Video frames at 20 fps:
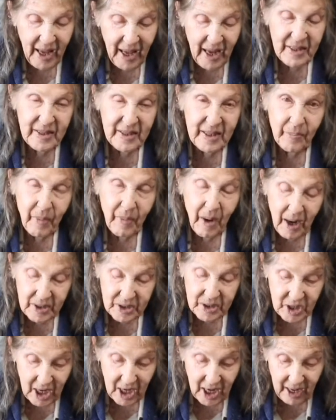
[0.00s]
the
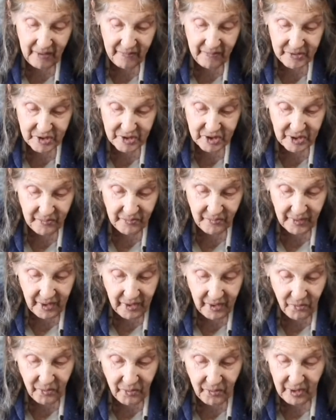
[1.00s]
Bartevs
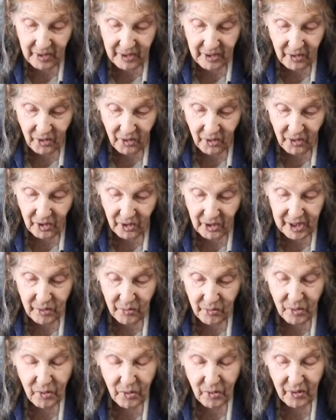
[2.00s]
were early
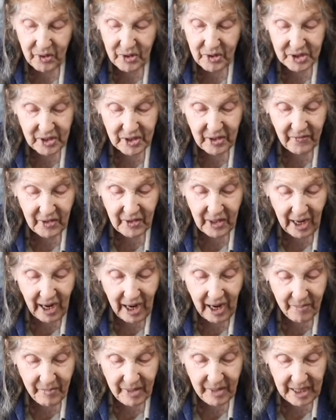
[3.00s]
rulers of the
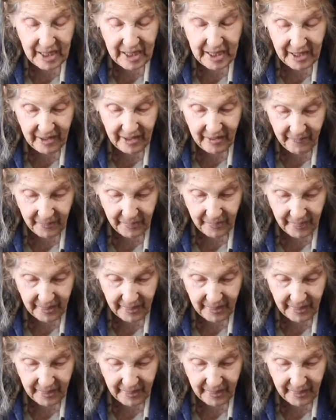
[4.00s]
Armenia.